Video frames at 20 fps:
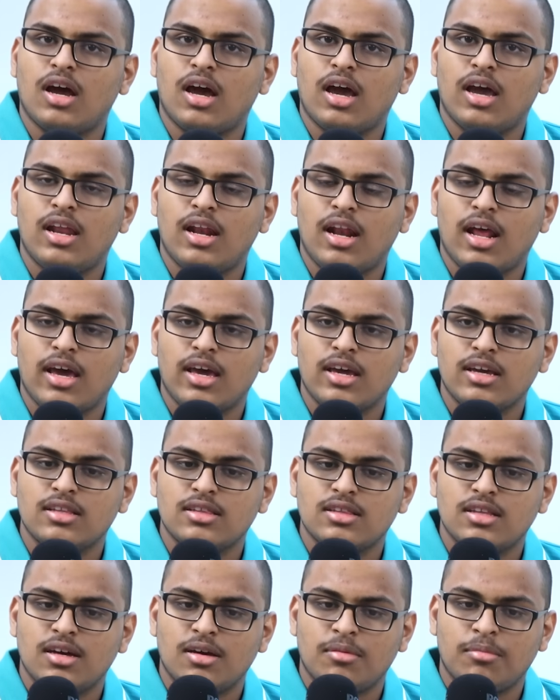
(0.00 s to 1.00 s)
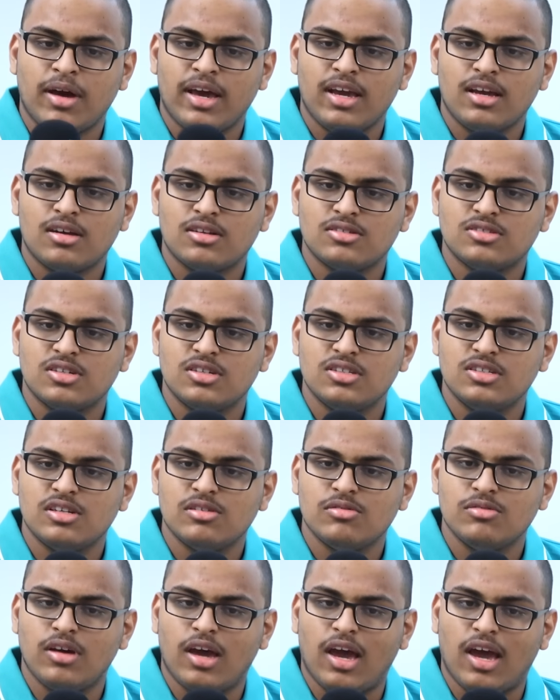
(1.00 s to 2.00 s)
I like the micro
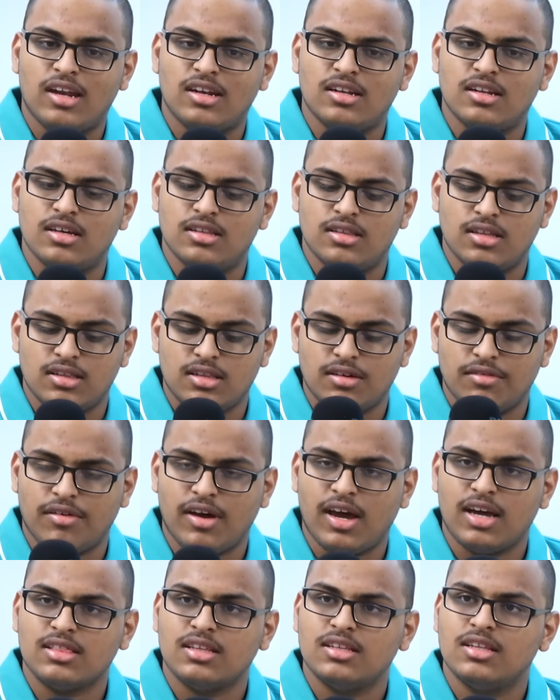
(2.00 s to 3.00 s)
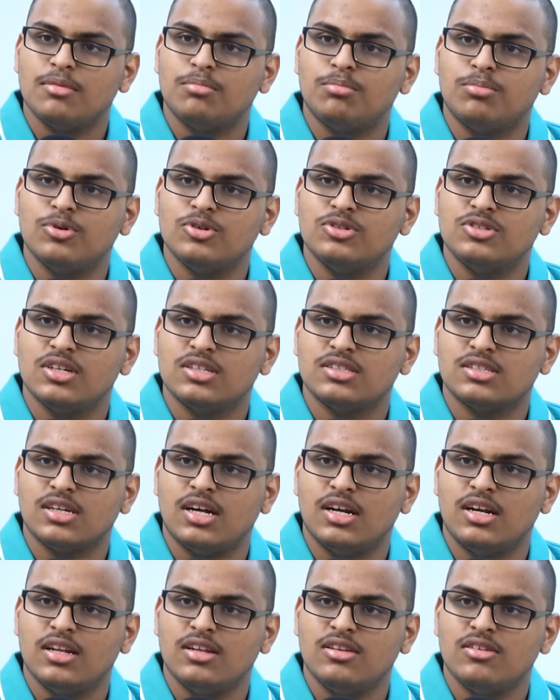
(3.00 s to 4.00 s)
schedule and the fact that they push us
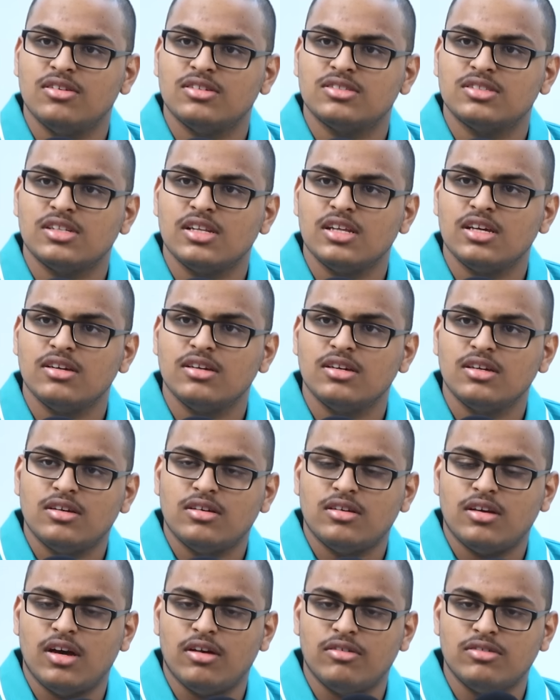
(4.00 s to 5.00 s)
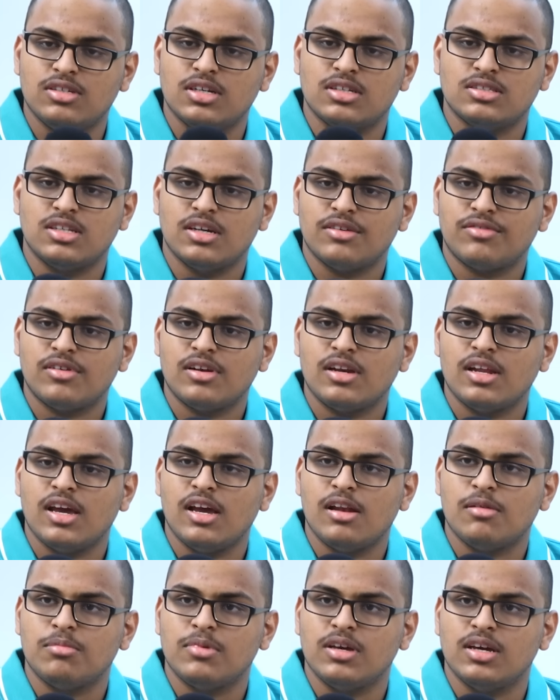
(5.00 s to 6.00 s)
continuously, which has definitely
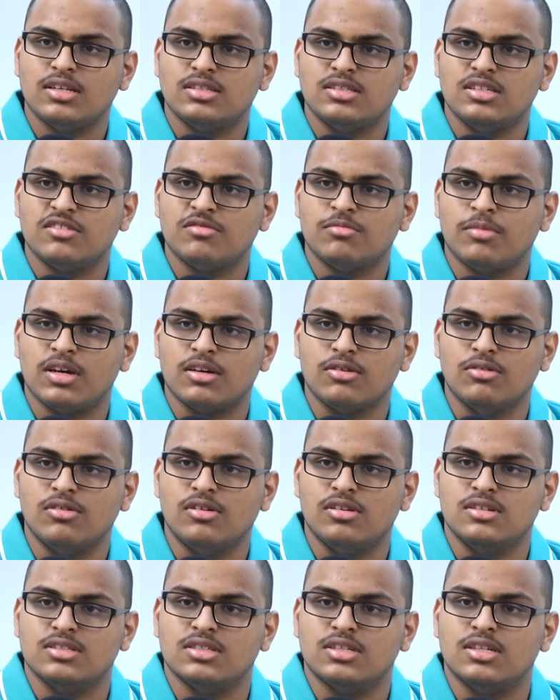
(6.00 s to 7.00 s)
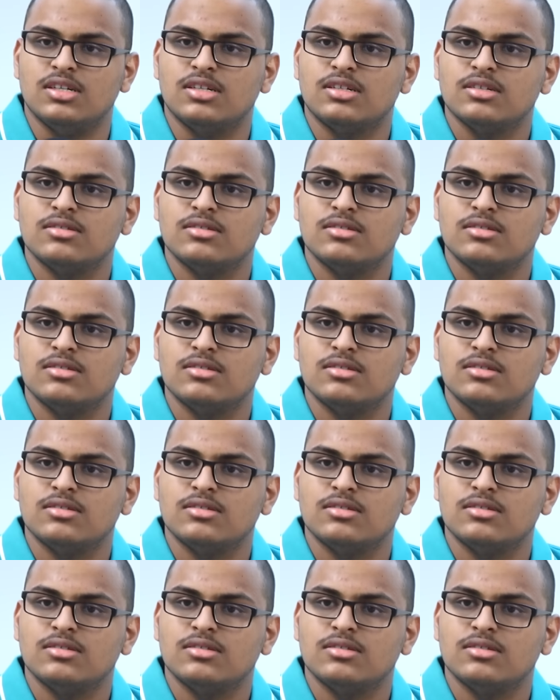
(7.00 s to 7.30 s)
helped me achieve my good result.